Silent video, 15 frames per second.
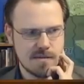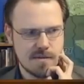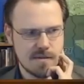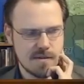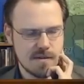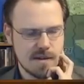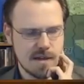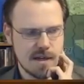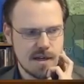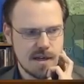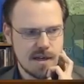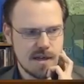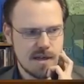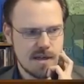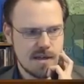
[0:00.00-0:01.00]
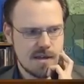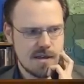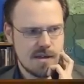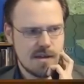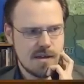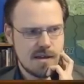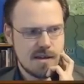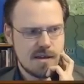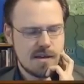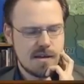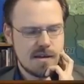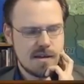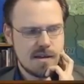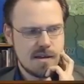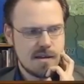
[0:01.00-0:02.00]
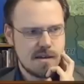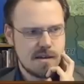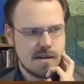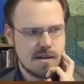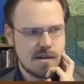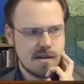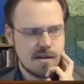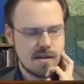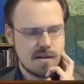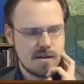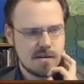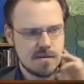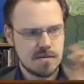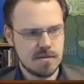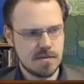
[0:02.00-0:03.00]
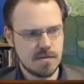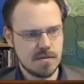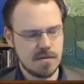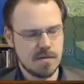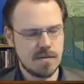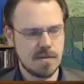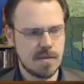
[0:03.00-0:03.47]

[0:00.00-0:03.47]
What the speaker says: Nobody speaks.